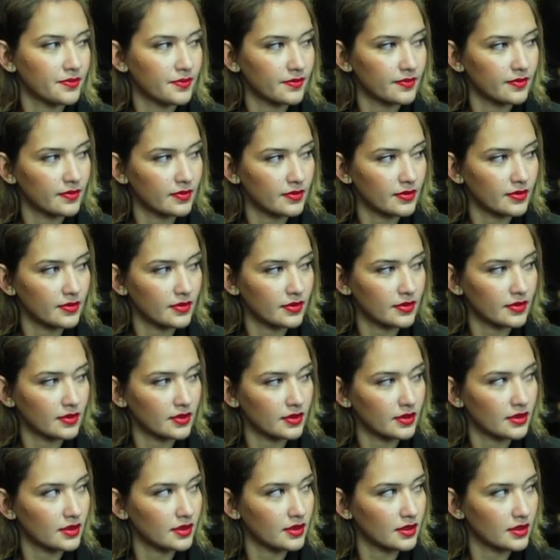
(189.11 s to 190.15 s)

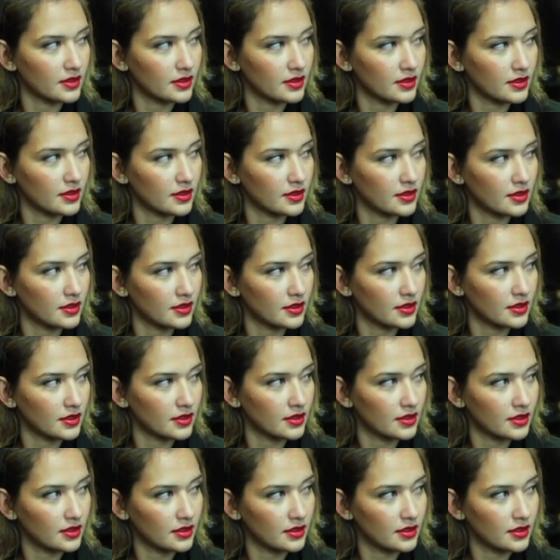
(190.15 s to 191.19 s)

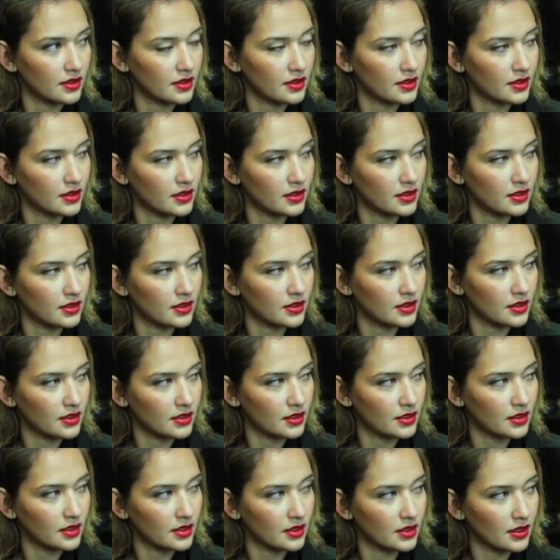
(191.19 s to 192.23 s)

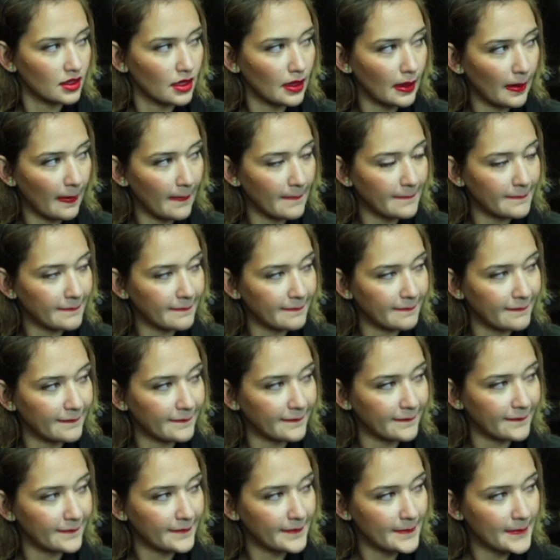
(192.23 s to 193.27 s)

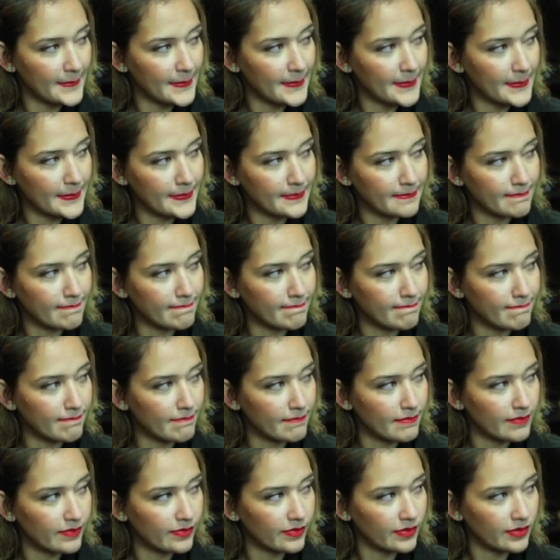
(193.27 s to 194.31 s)

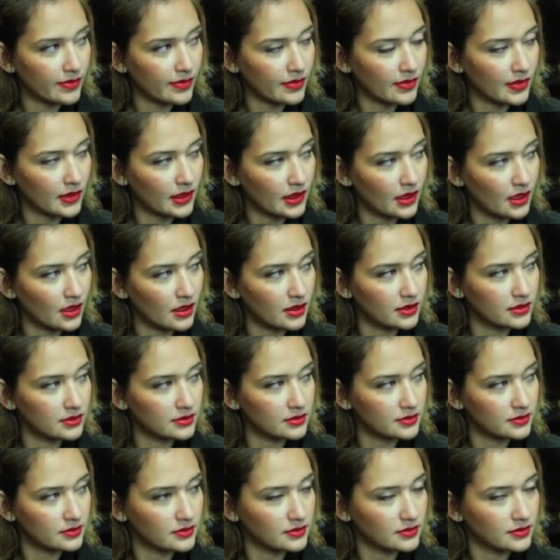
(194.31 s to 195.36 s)

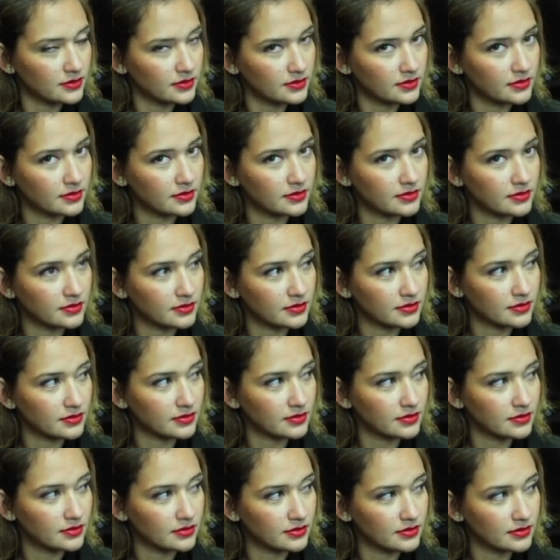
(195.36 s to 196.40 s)
The person shown says nothing.